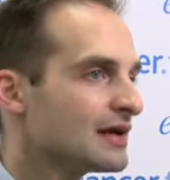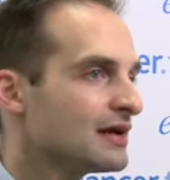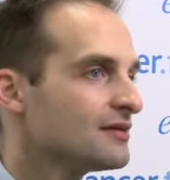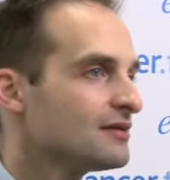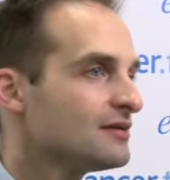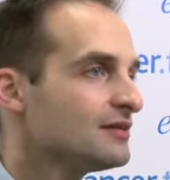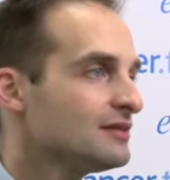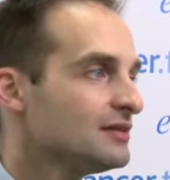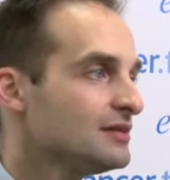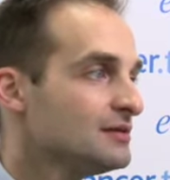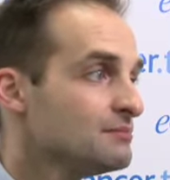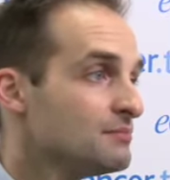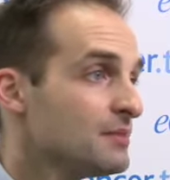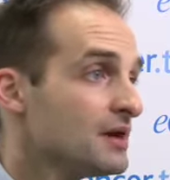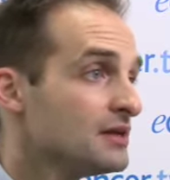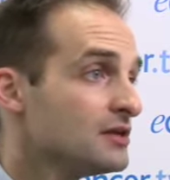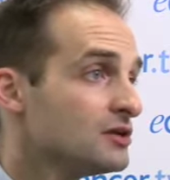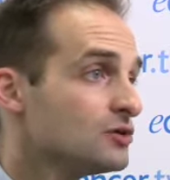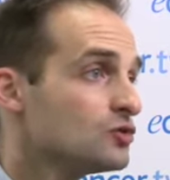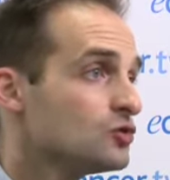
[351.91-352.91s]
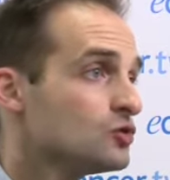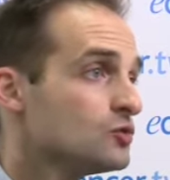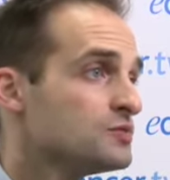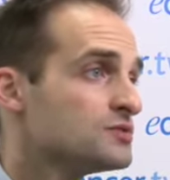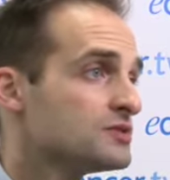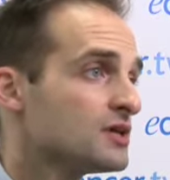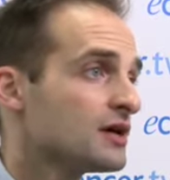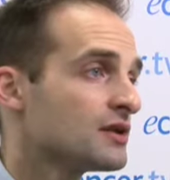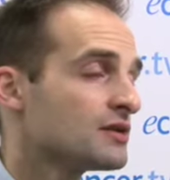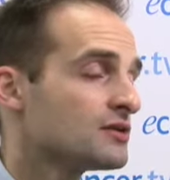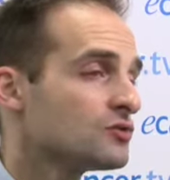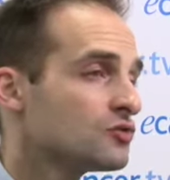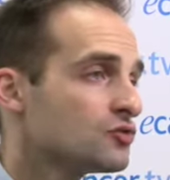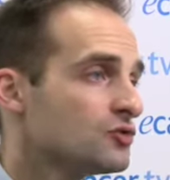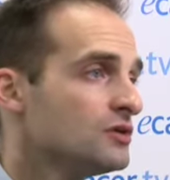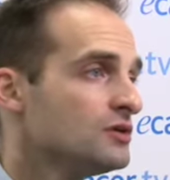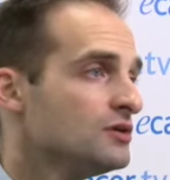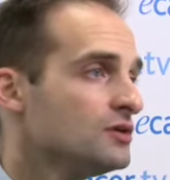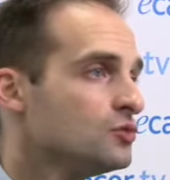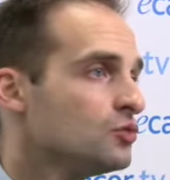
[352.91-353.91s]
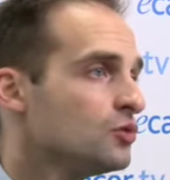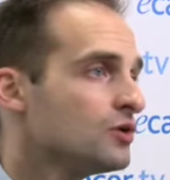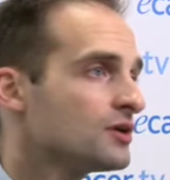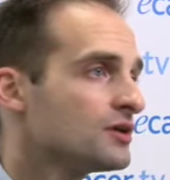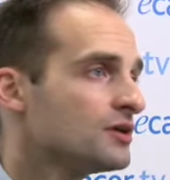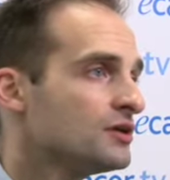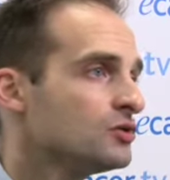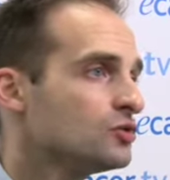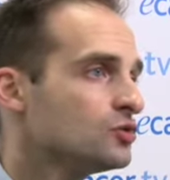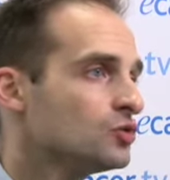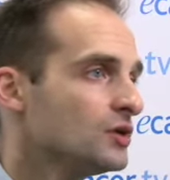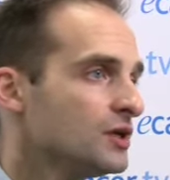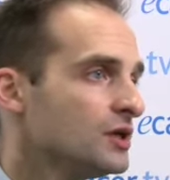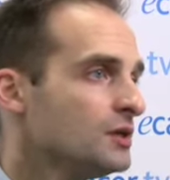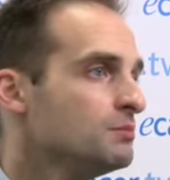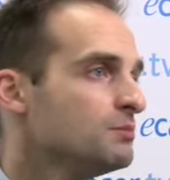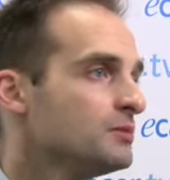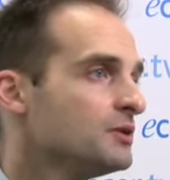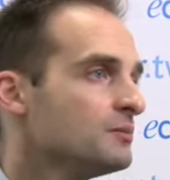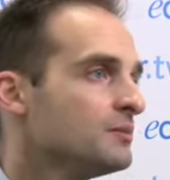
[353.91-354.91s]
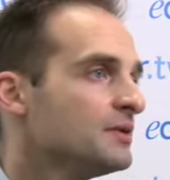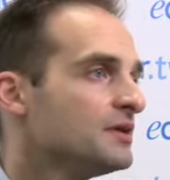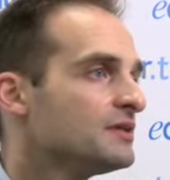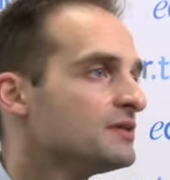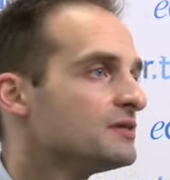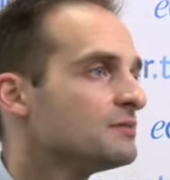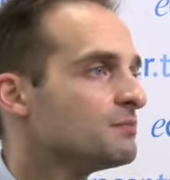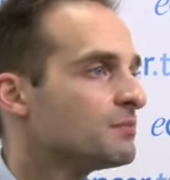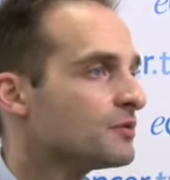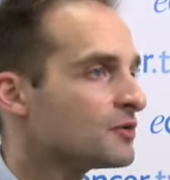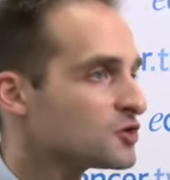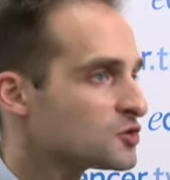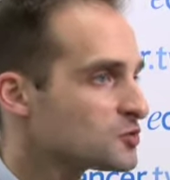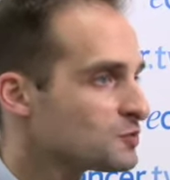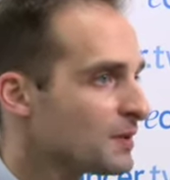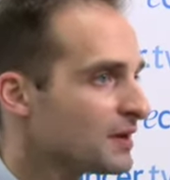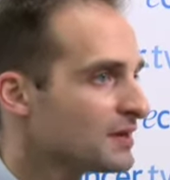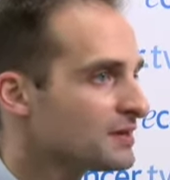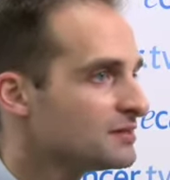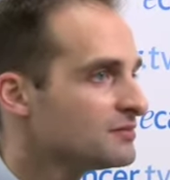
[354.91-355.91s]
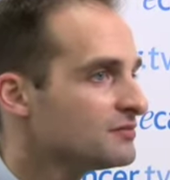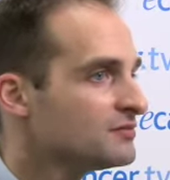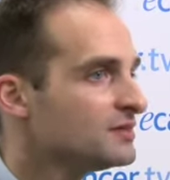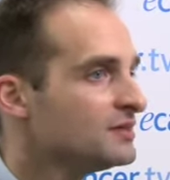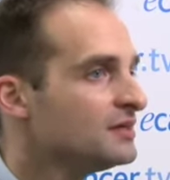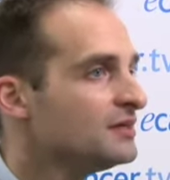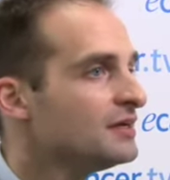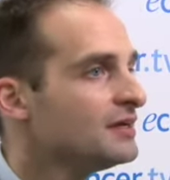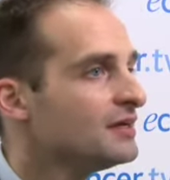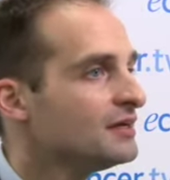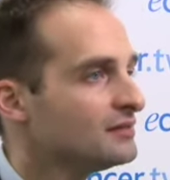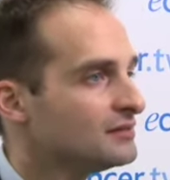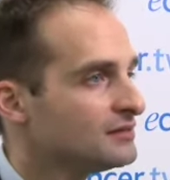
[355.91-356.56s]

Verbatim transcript: currently many groups are really working to implement prospectively